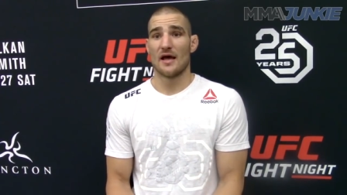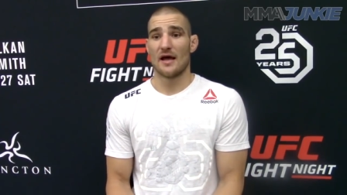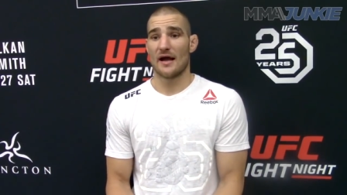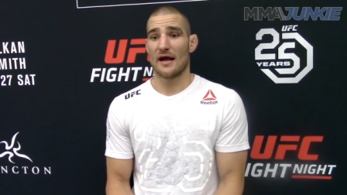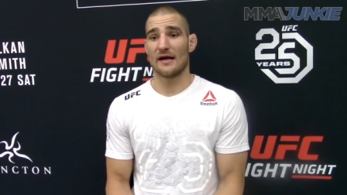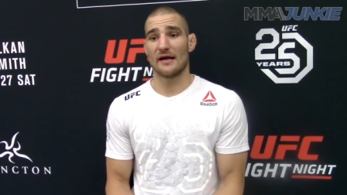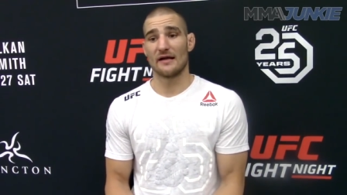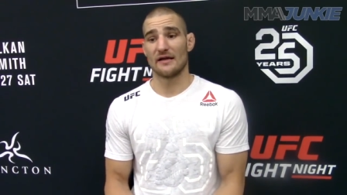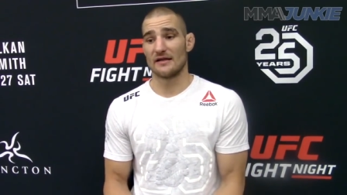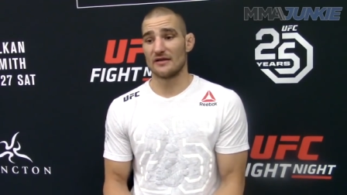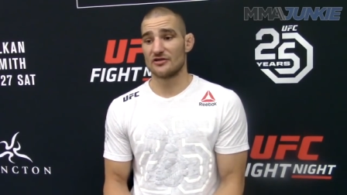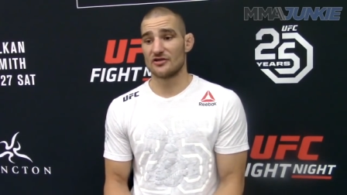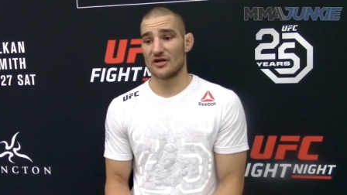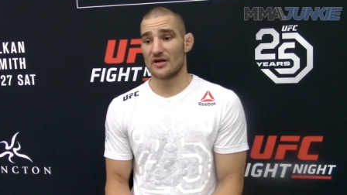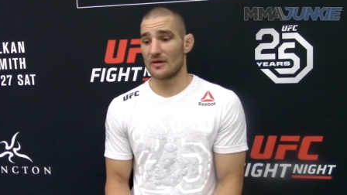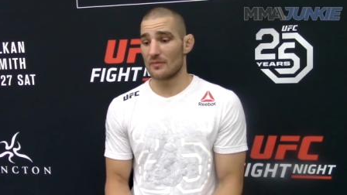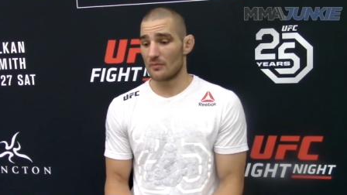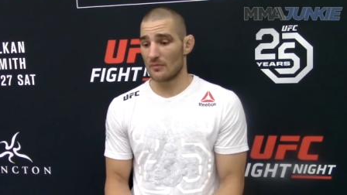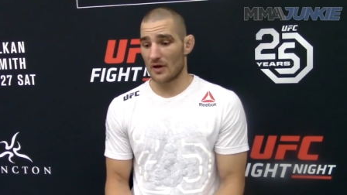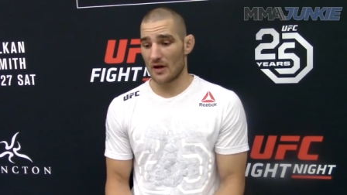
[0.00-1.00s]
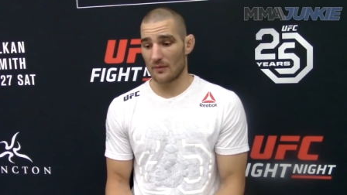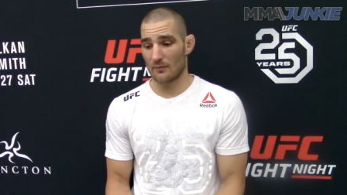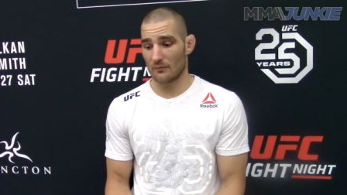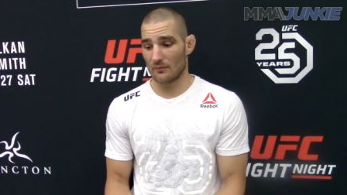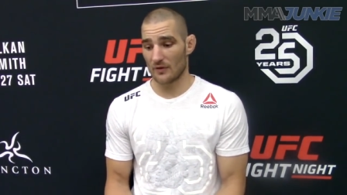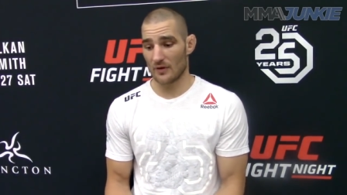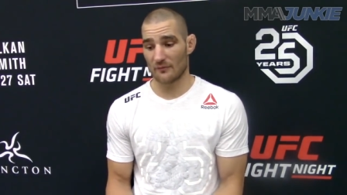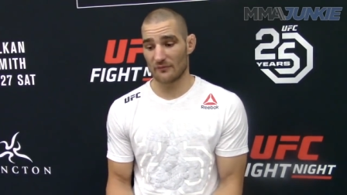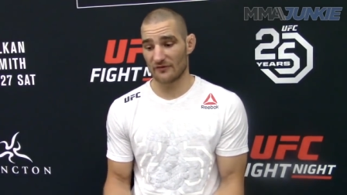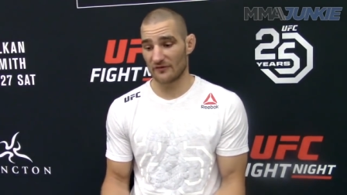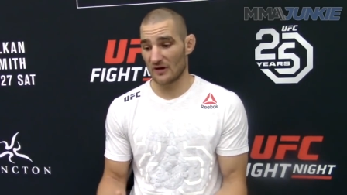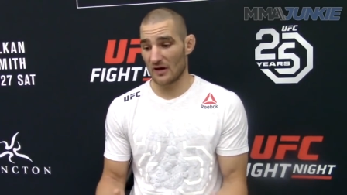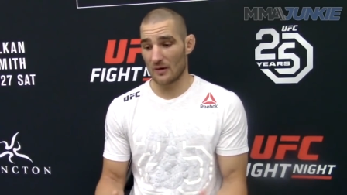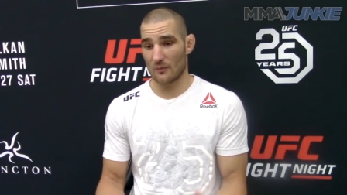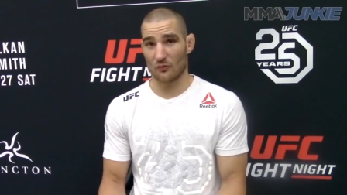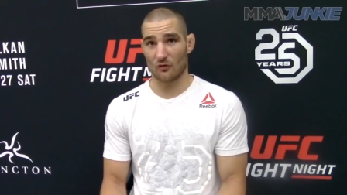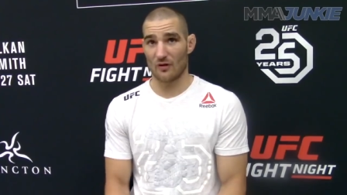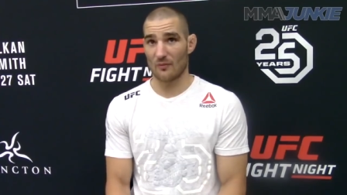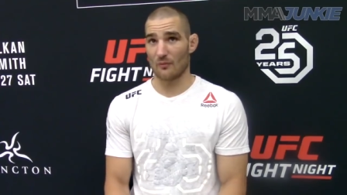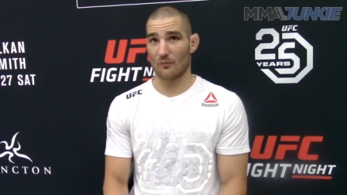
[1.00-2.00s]
And in the gym, I'm, I'm
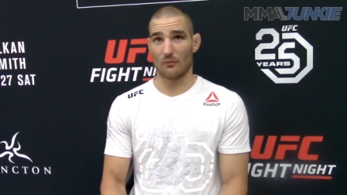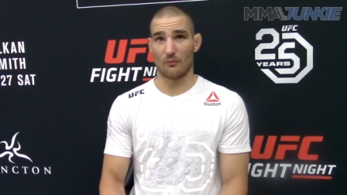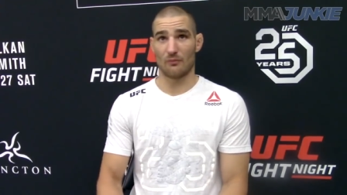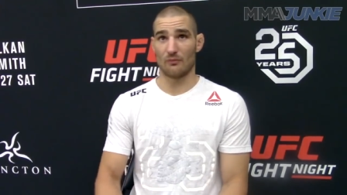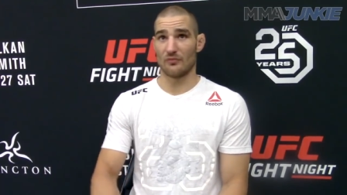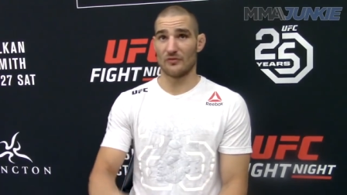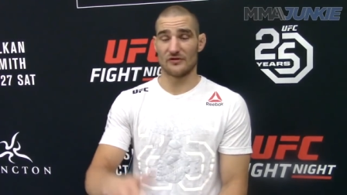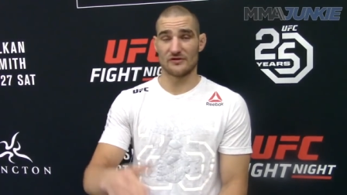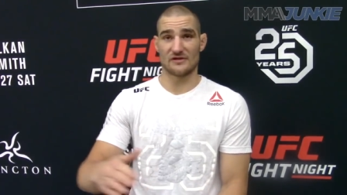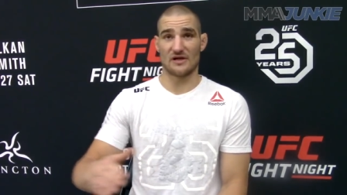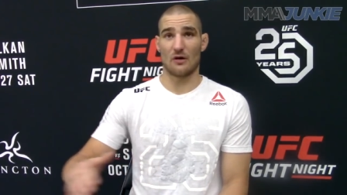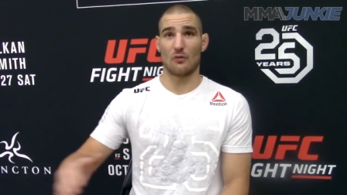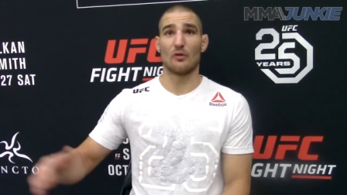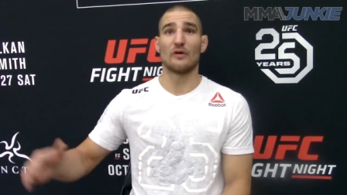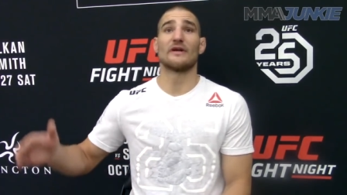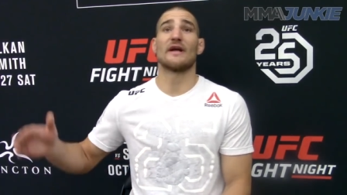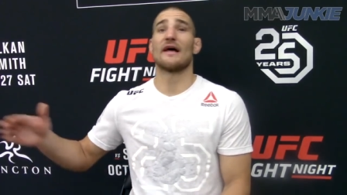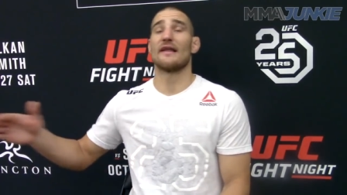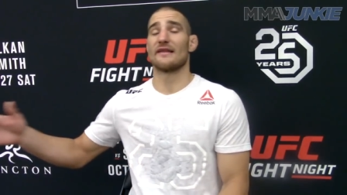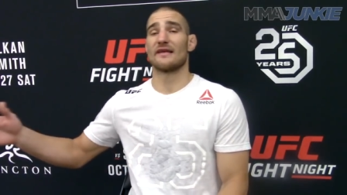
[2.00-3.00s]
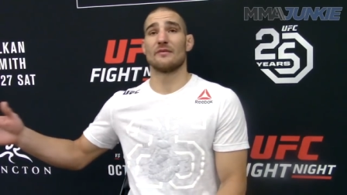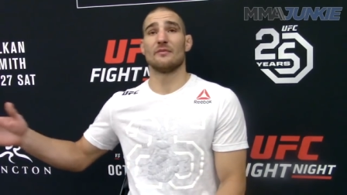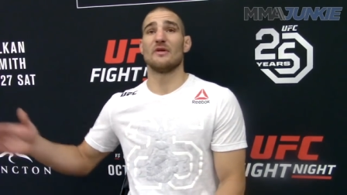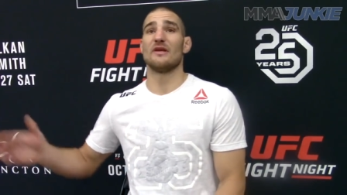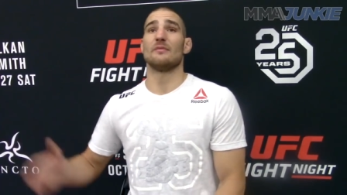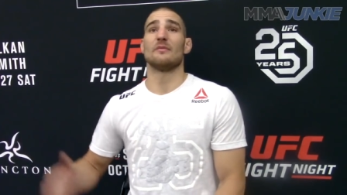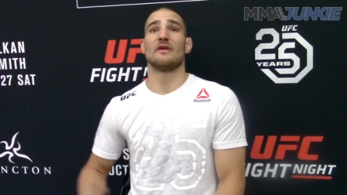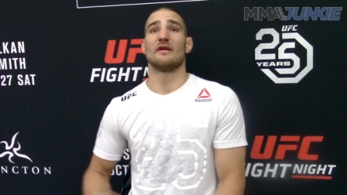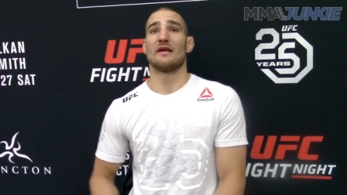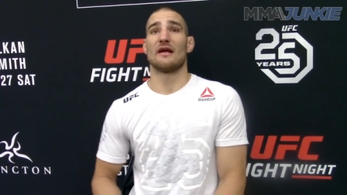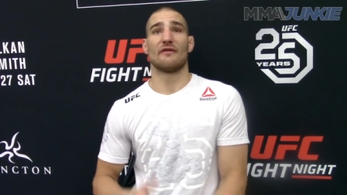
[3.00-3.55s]
phenomenal. I'm, there's not one guy that can beat me.